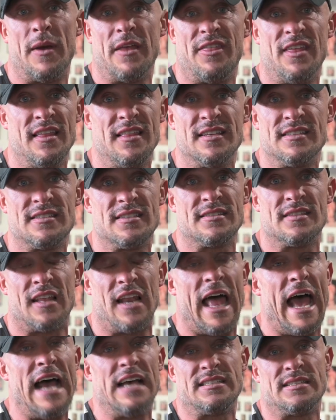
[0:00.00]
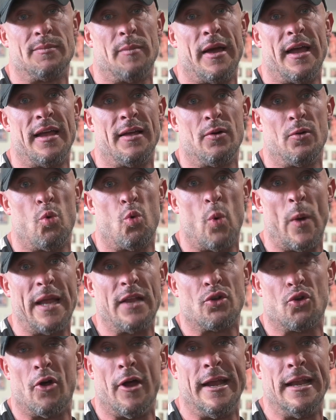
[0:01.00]
I think this is the last of my weight
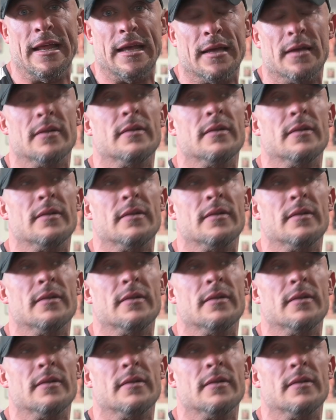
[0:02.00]
training.